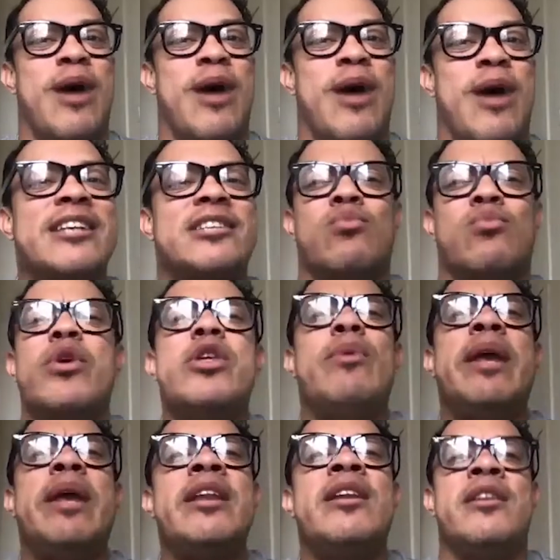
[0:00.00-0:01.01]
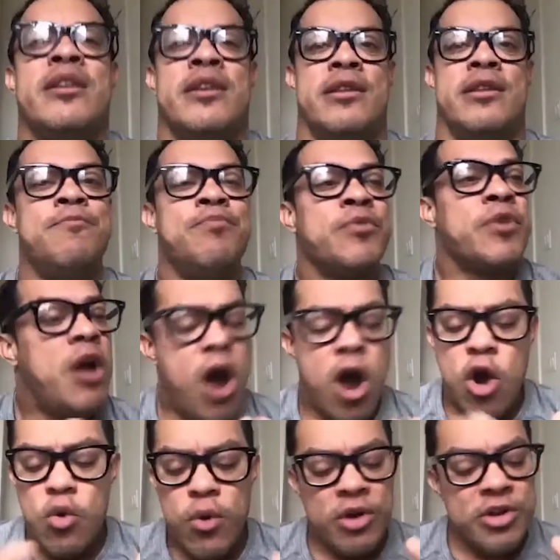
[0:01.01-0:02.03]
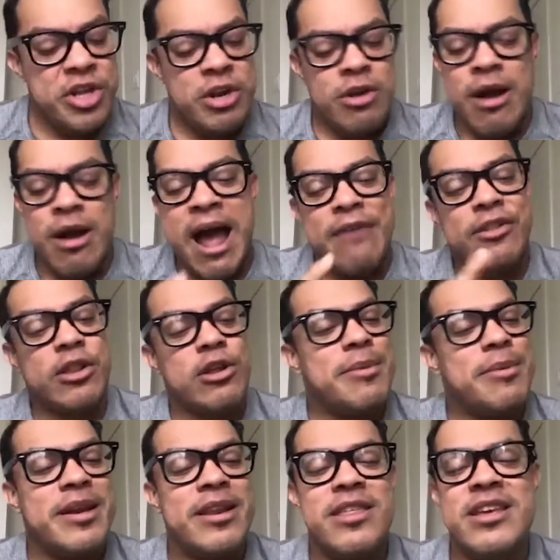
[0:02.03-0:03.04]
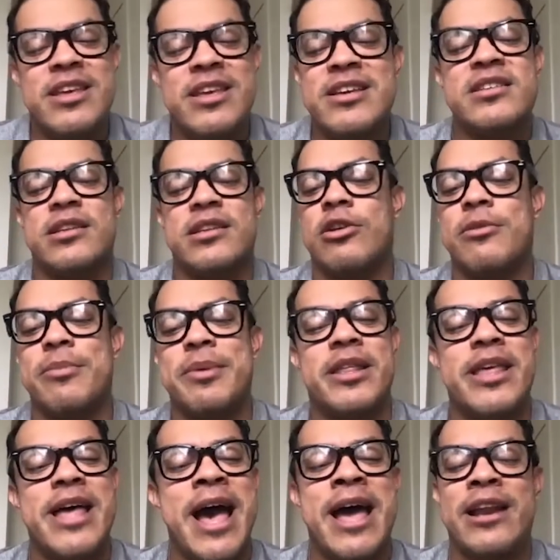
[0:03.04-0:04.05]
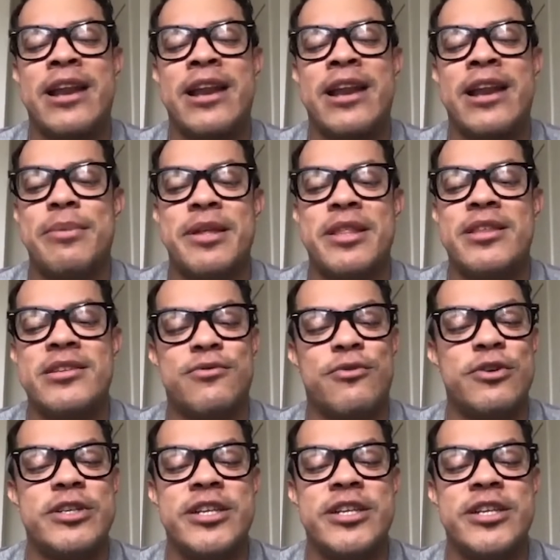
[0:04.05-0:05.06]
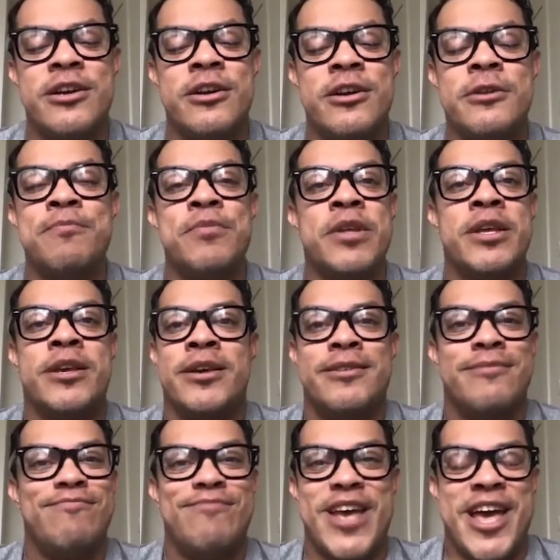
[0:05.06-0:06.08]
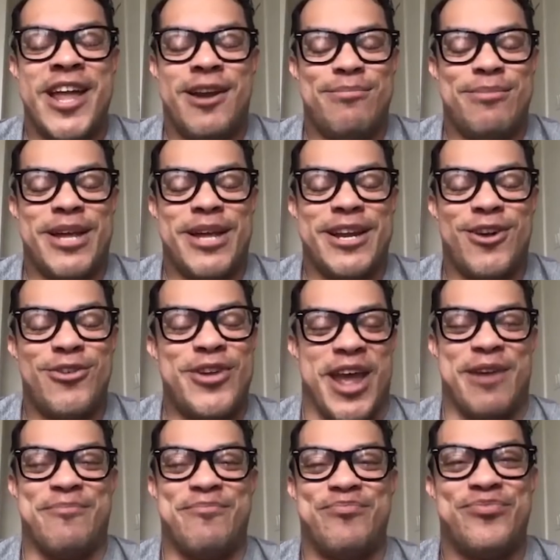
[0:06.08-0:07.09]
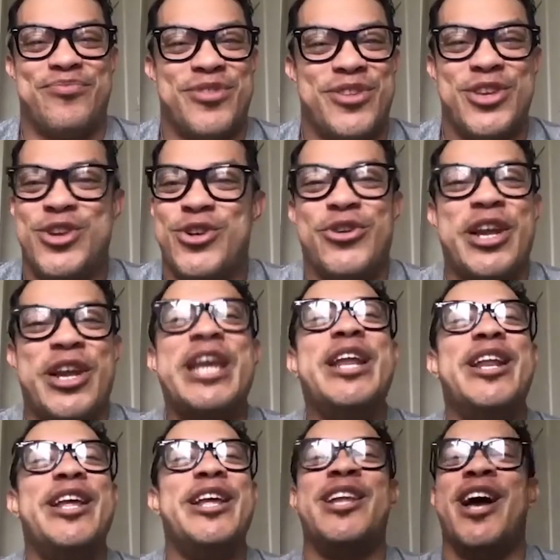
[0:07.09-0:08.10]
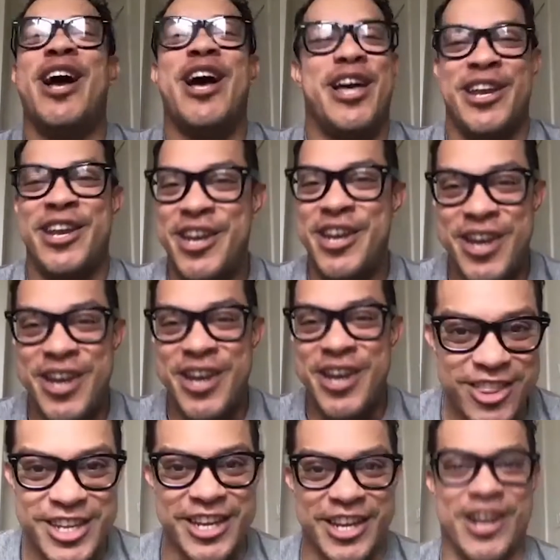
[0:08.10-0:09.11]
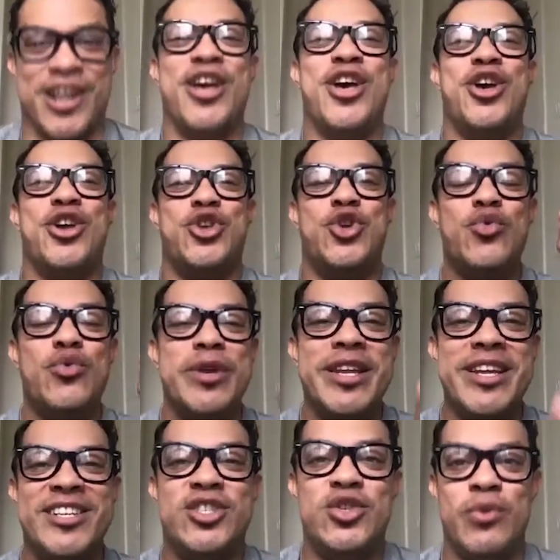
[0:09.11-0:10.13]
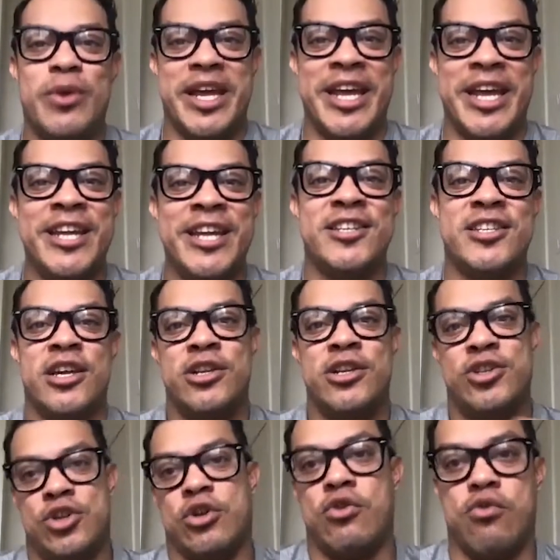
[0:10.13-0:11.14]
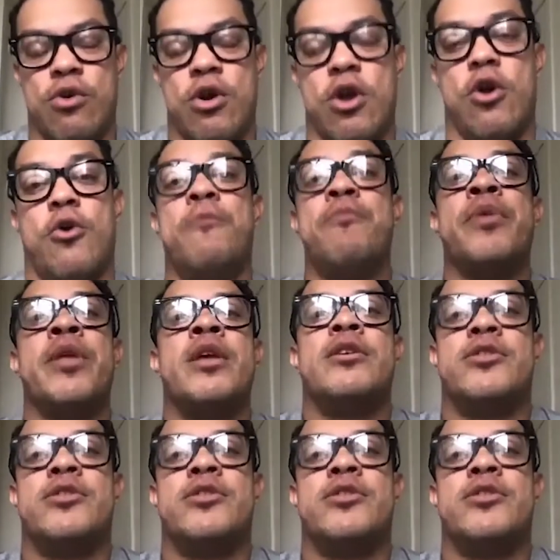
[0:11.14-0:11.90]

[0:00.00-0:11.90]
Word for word: So I asked him, What are you eating? Oh, well, you know, I have a little bit of this, a little bit of that, a little bit of this for dinner. And I'm like, Okay, you're eating nothing. You need to eat to grow.